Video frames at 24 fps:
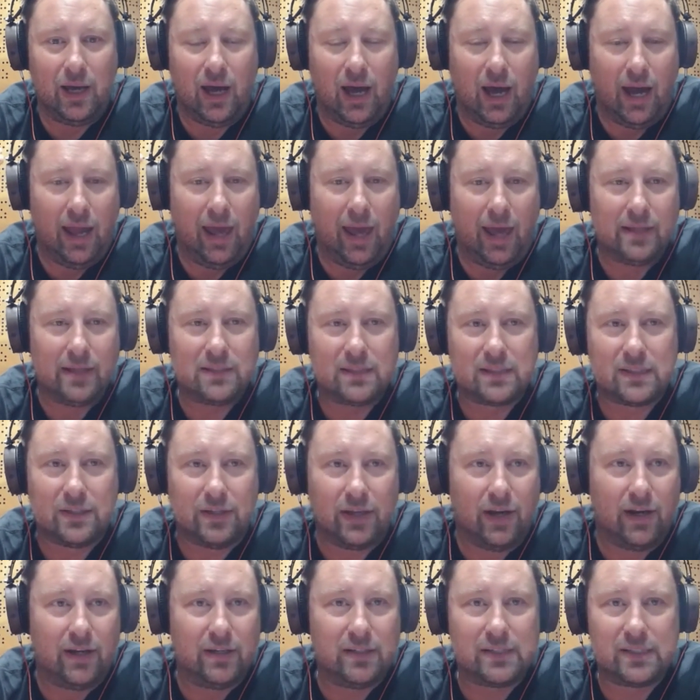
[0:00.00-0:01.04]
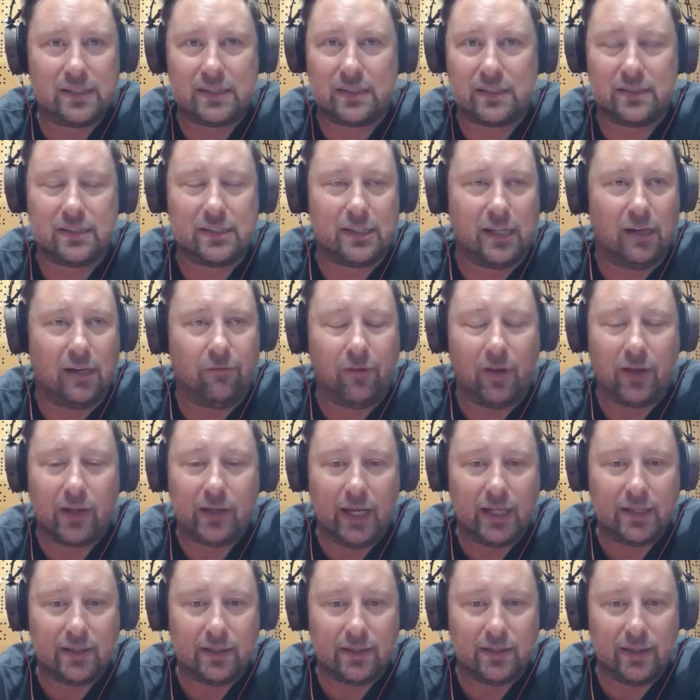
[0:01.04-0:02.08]
hi-hats, snares, stuff like
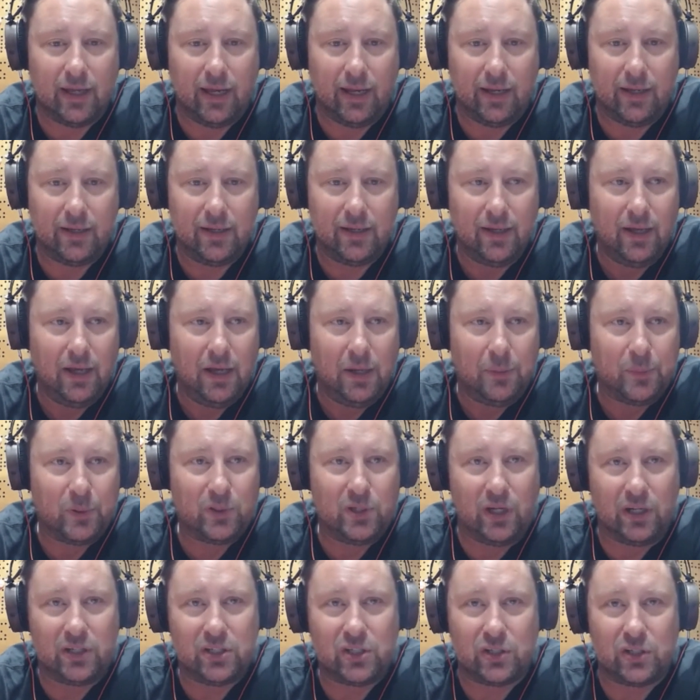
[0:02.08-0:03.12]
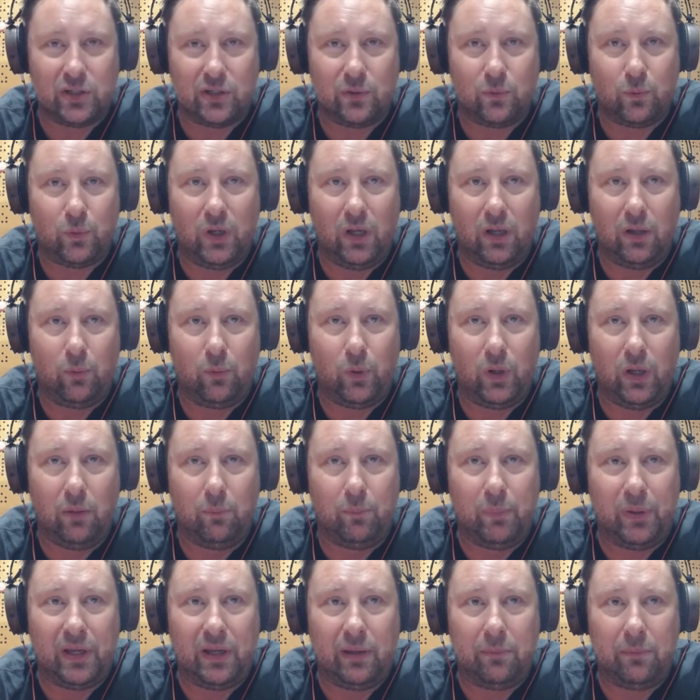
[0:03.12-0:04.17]
that, and then production will
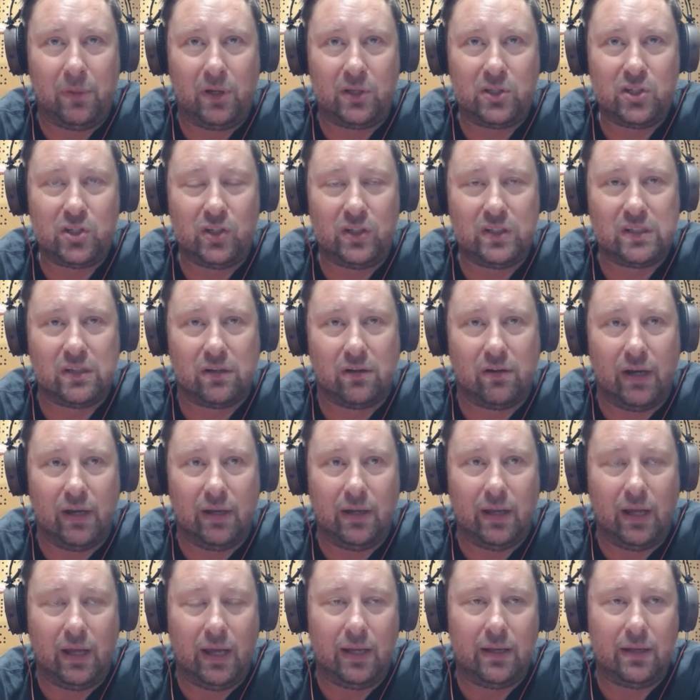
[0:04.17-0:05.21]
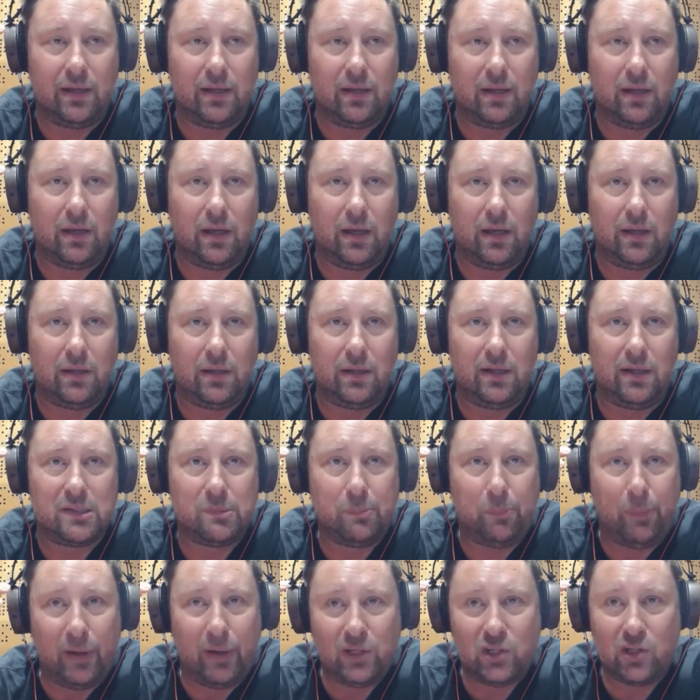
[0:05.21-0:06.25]
be much easier. And
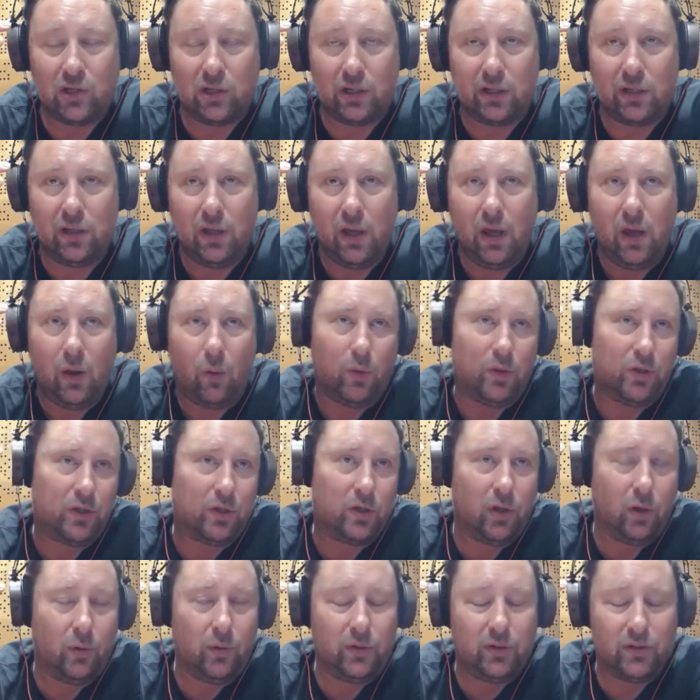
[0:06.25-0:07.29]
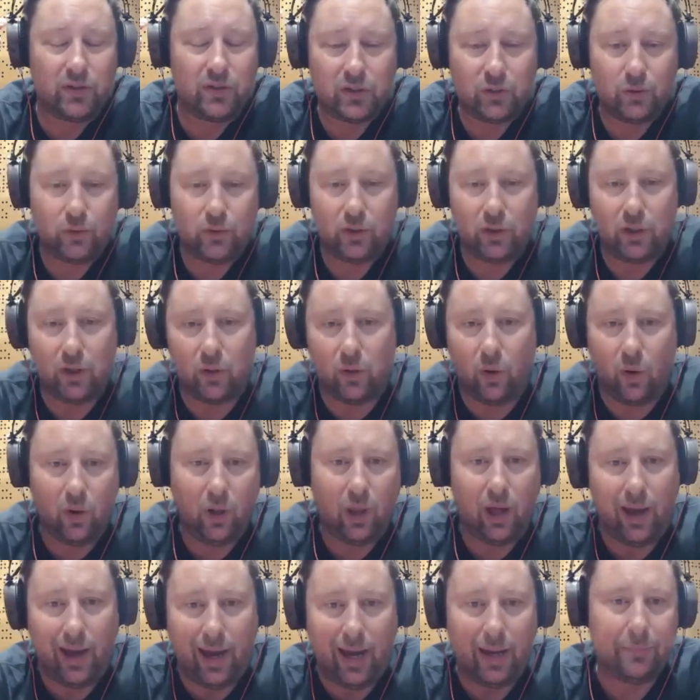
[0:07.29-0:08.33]
especially when you go in the studio, you're all
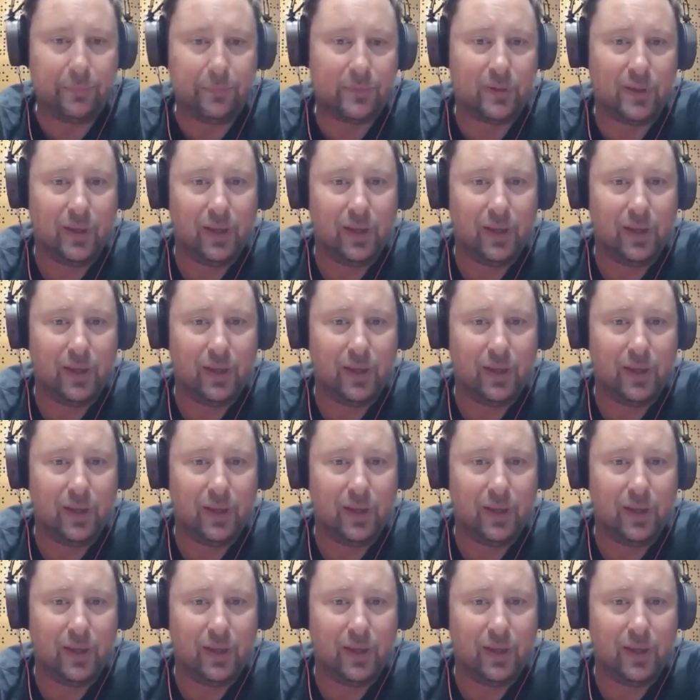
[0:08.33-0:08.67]
hyped